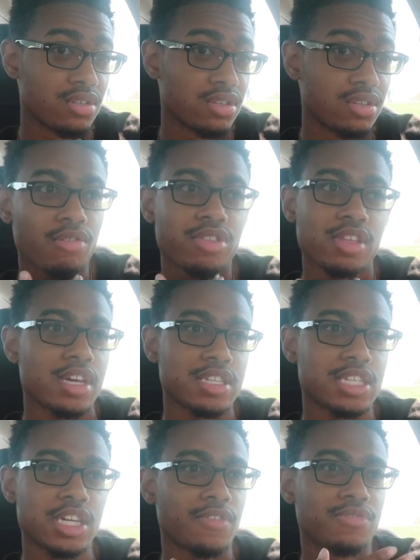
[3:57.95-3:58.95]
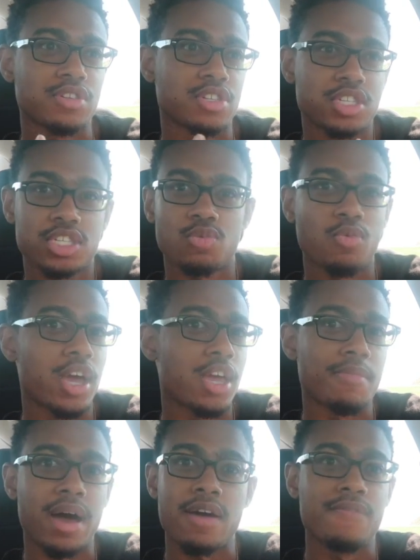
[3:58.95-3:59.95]
I don't think that's enough to
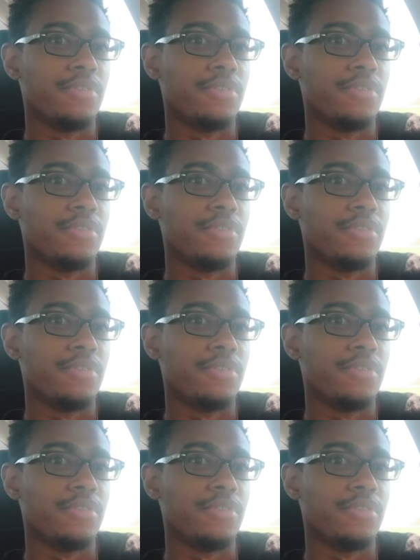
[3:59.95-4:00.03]
sway my